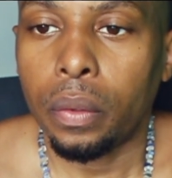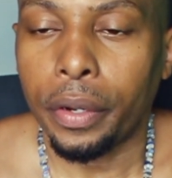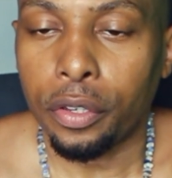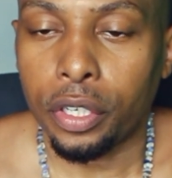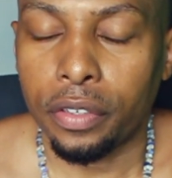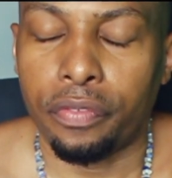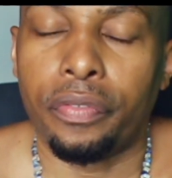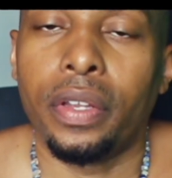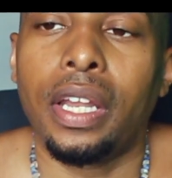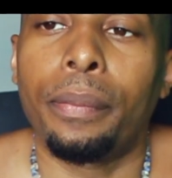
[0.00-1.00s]
where you can
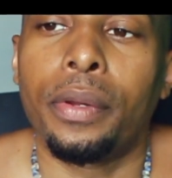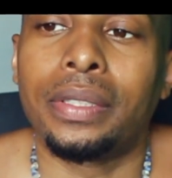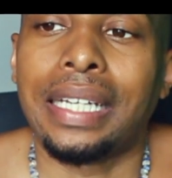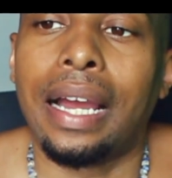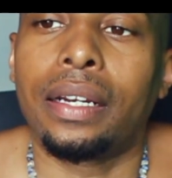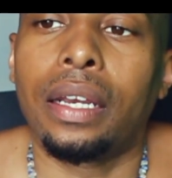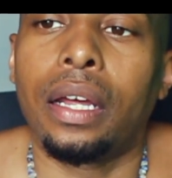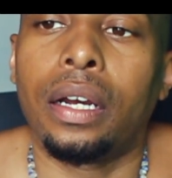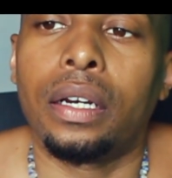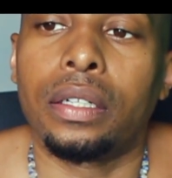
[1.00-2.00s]
fill up your entire
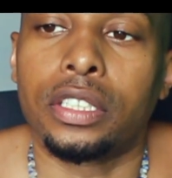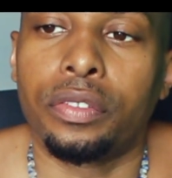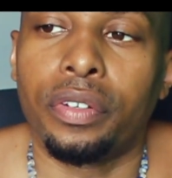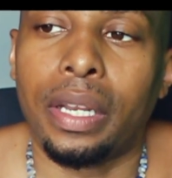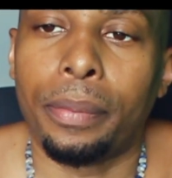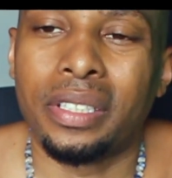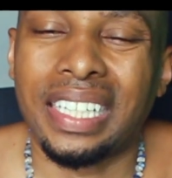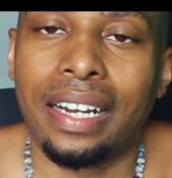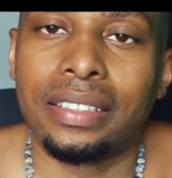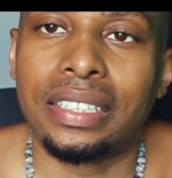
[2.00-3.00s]
lungs, you fill up your
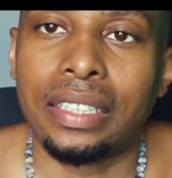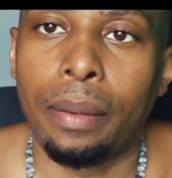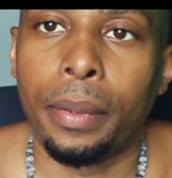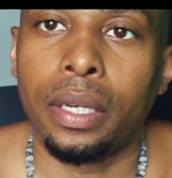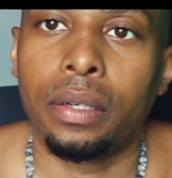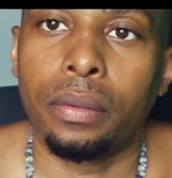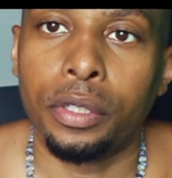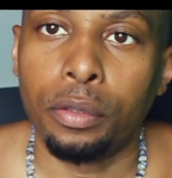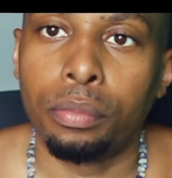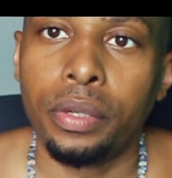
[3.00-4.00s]
entire stomach.
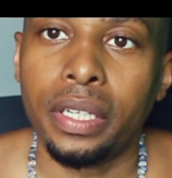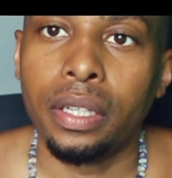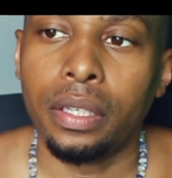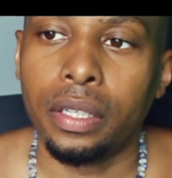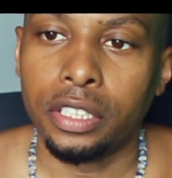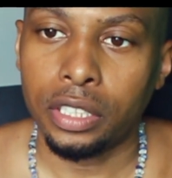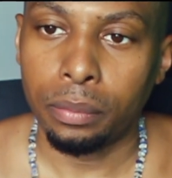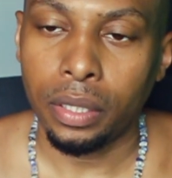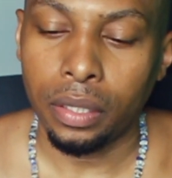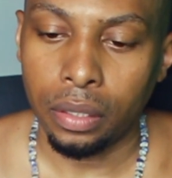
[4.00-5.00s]
When you breathe in,
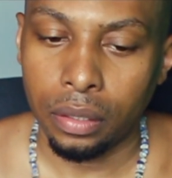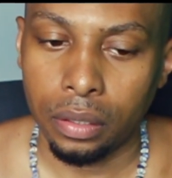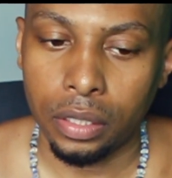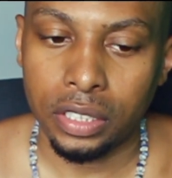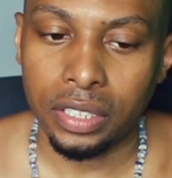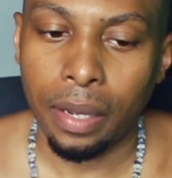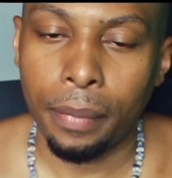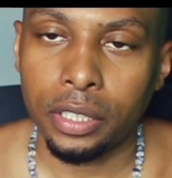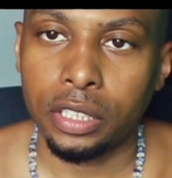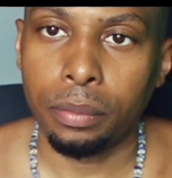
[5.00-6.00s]
your
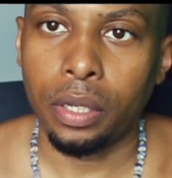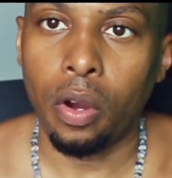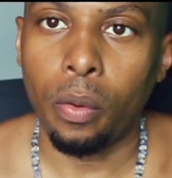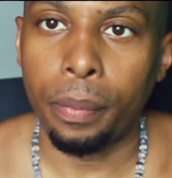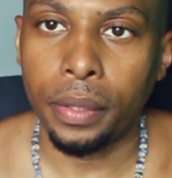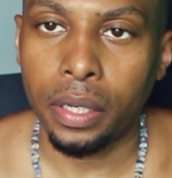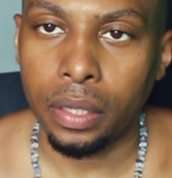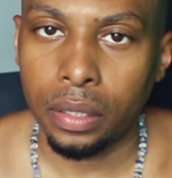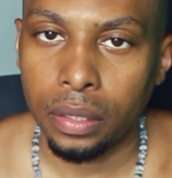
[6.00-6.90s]
stomach should be opening,